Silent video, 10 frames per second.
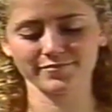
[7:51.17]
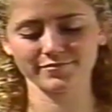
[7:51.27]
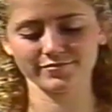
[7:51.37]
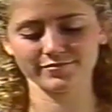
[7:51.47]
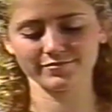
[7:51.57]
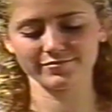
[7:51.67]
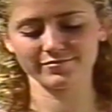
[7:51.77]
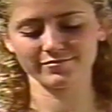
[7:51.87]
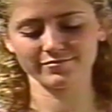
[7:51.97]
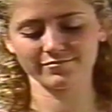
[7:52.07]

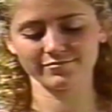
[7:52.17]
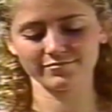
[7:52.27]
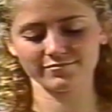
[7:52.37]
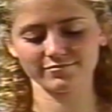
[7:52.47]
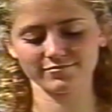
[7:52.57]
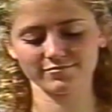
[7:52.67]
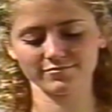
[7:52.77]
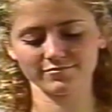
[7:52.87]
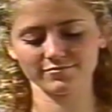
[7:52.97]
Nothing is said.